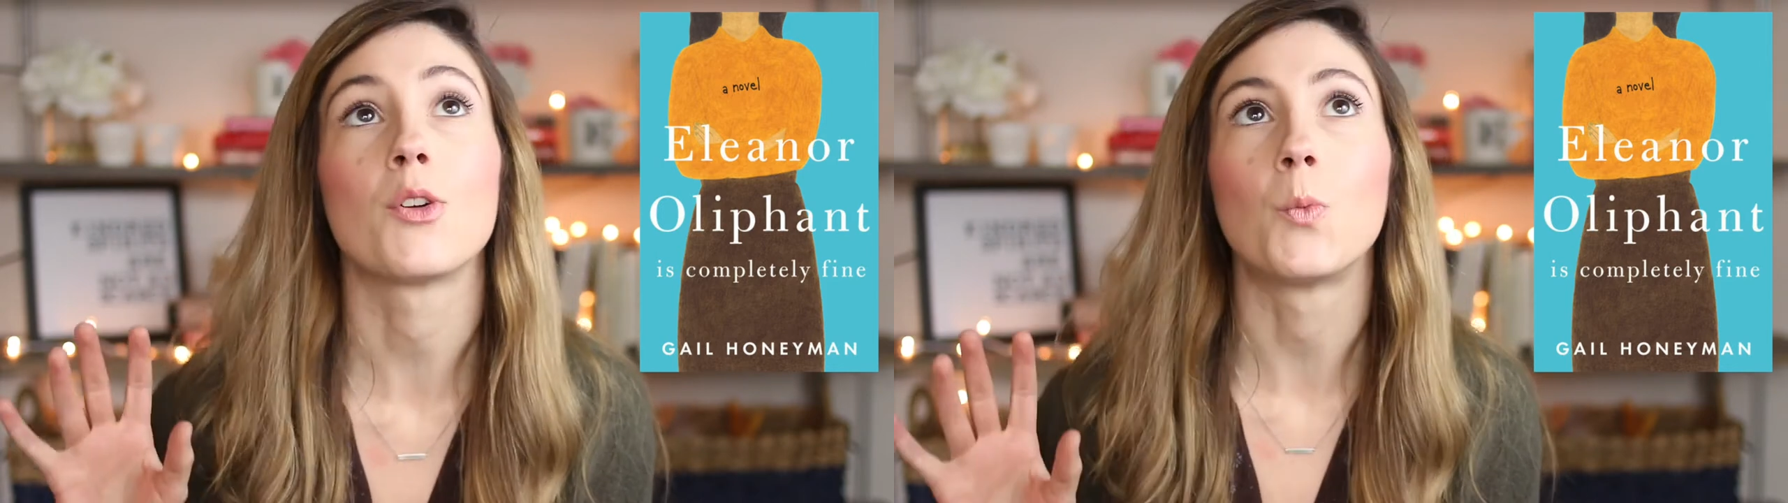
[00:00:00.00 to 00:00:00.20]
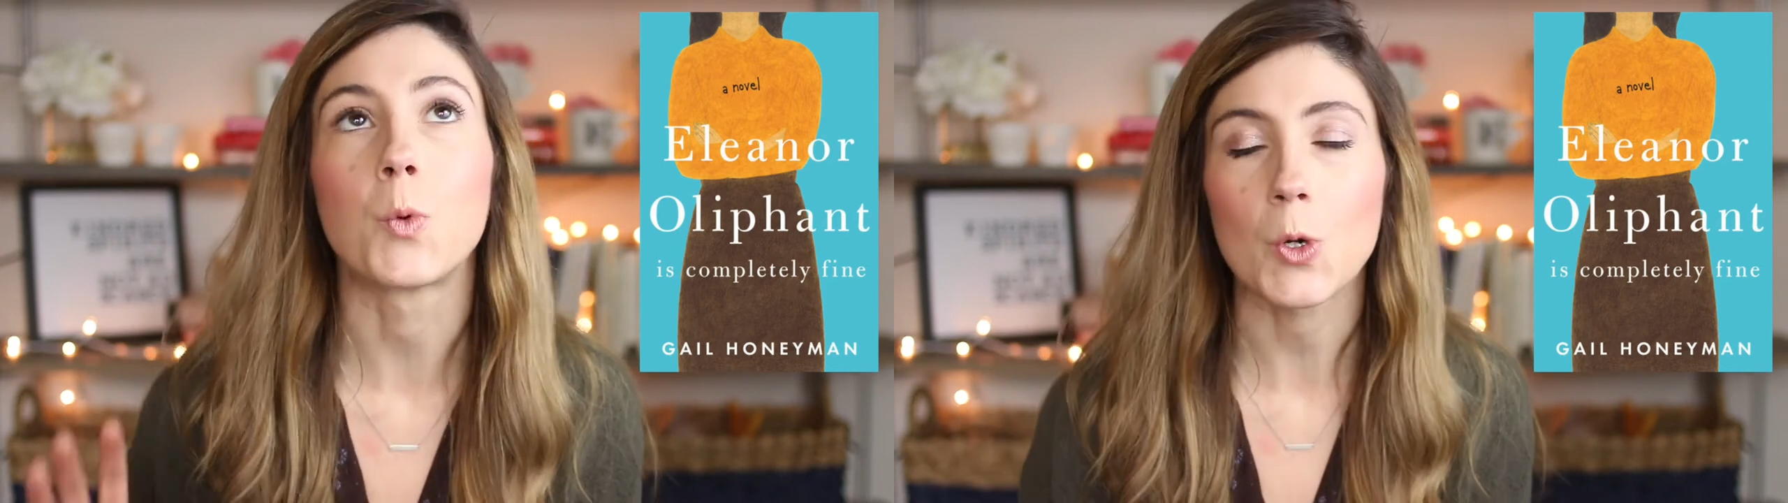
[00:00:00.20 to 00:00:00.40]

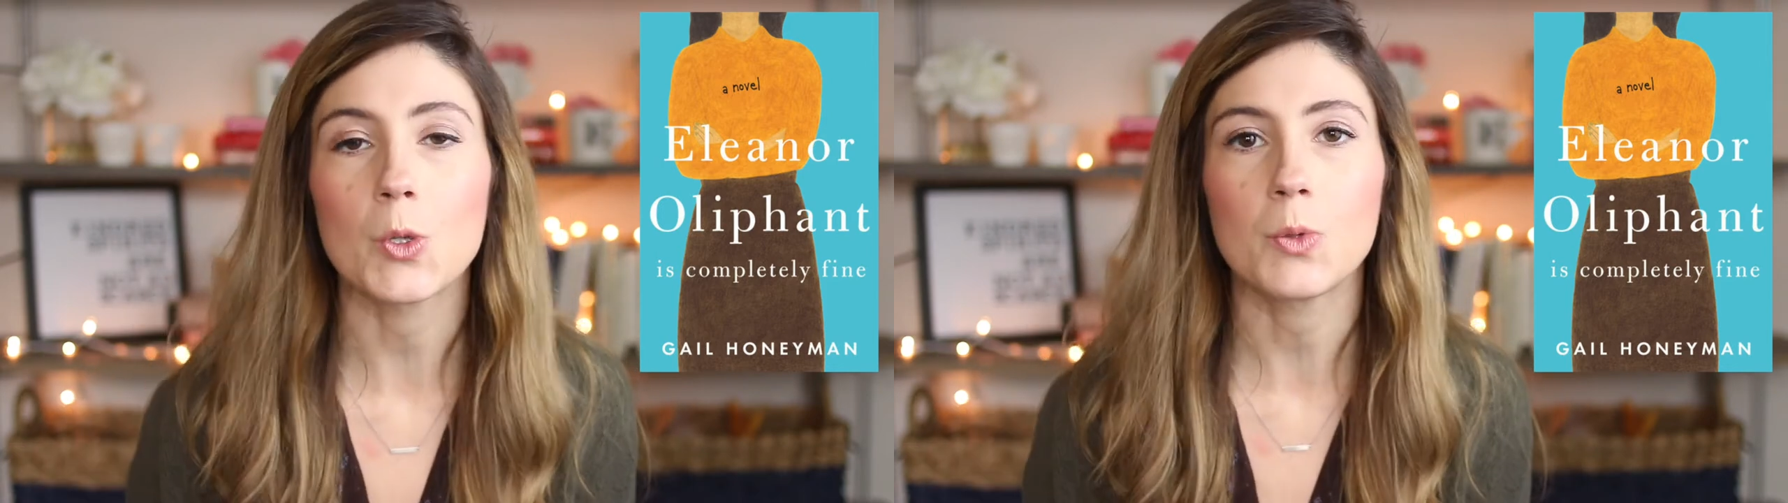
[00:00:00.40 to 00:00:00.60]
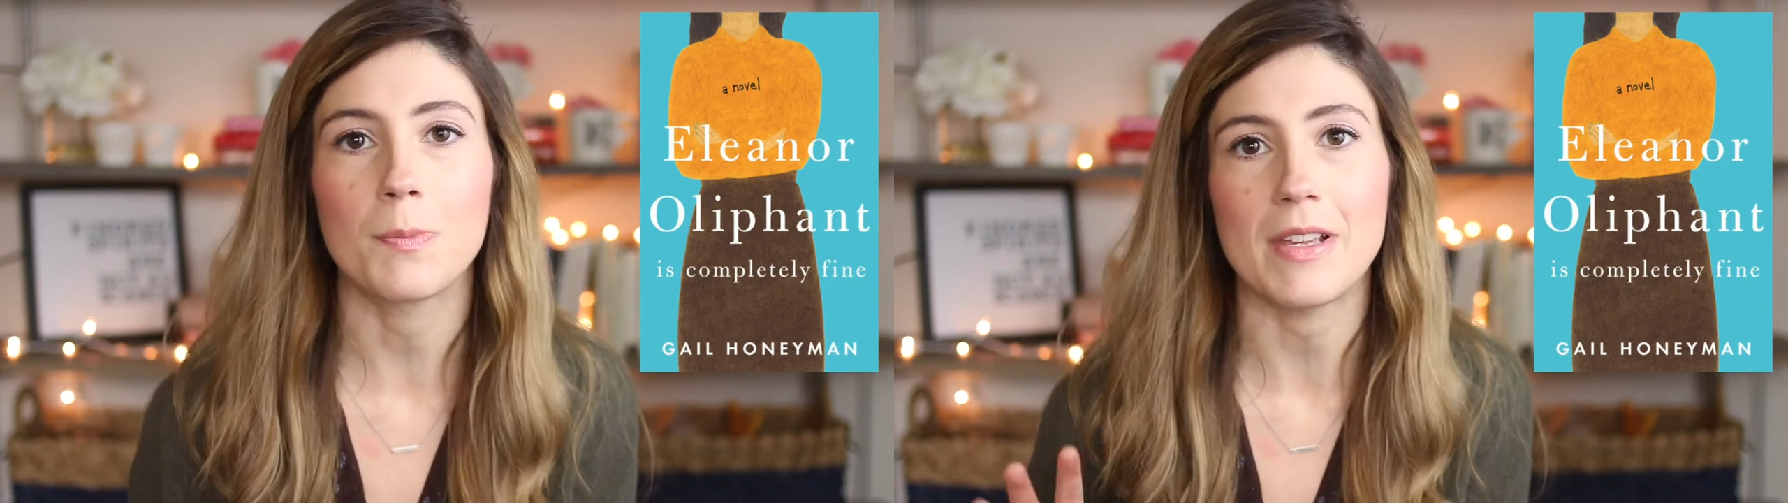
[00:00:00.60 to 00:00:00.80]
the
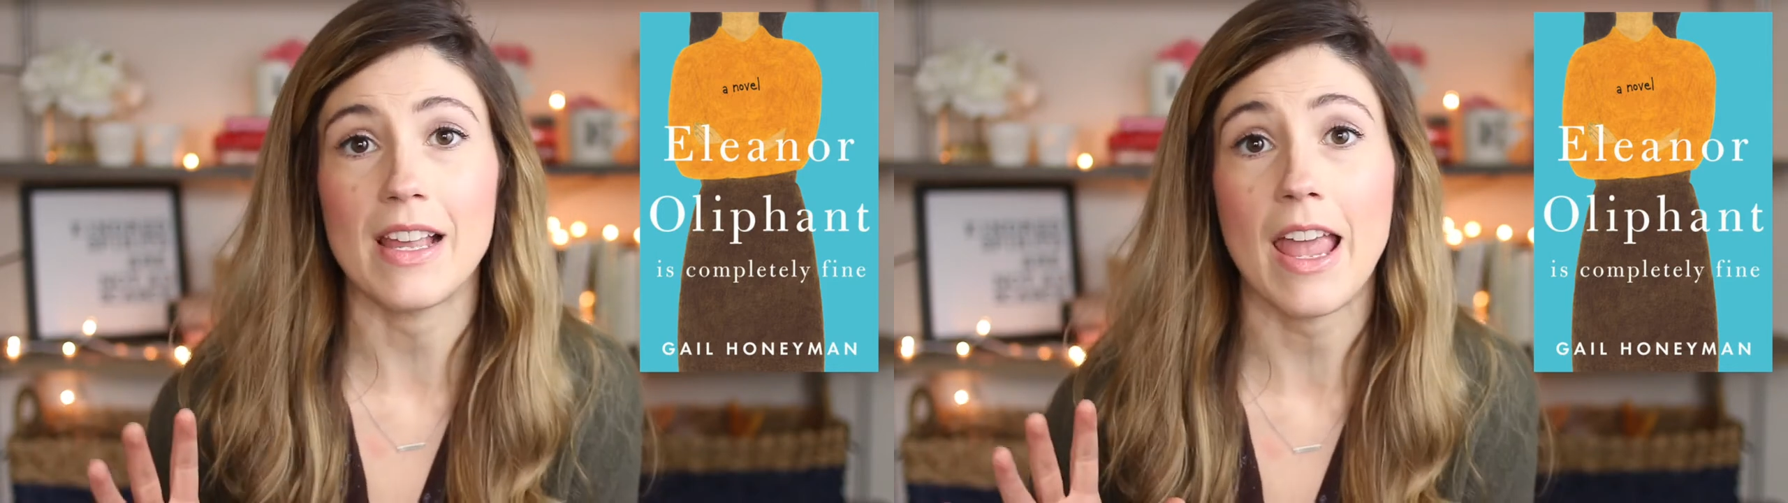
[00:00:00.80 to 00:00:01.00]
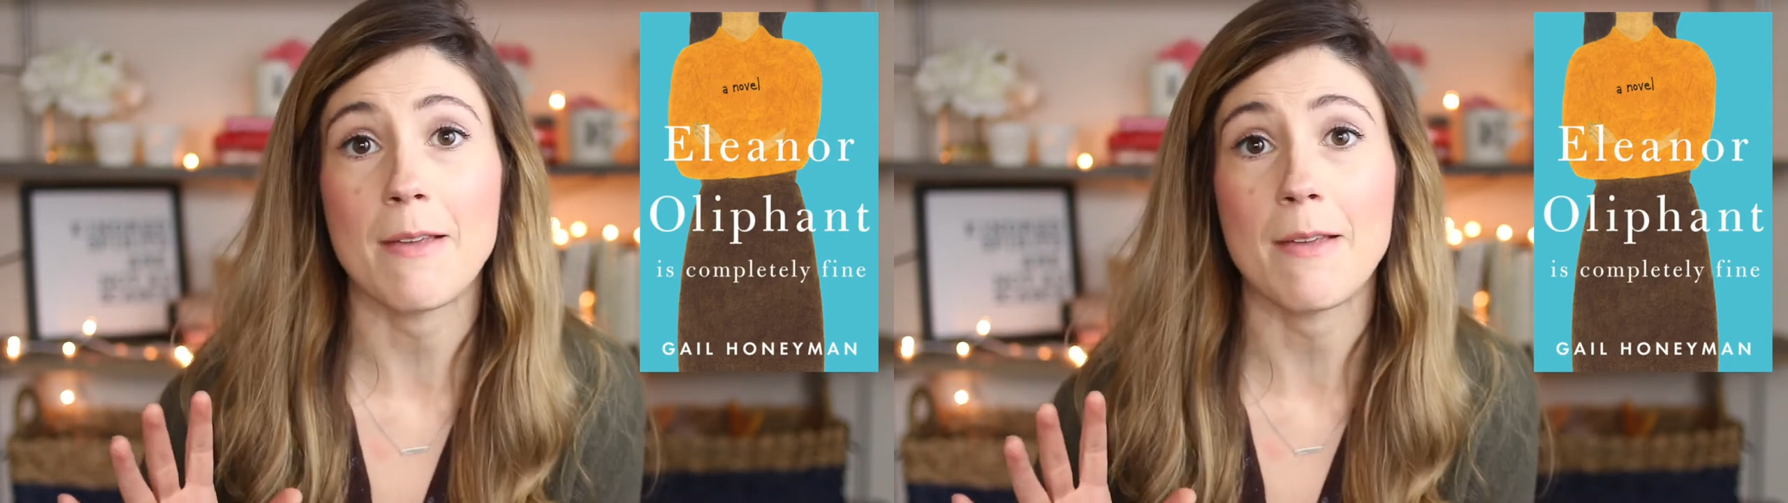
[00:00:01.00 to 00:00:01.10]
world would be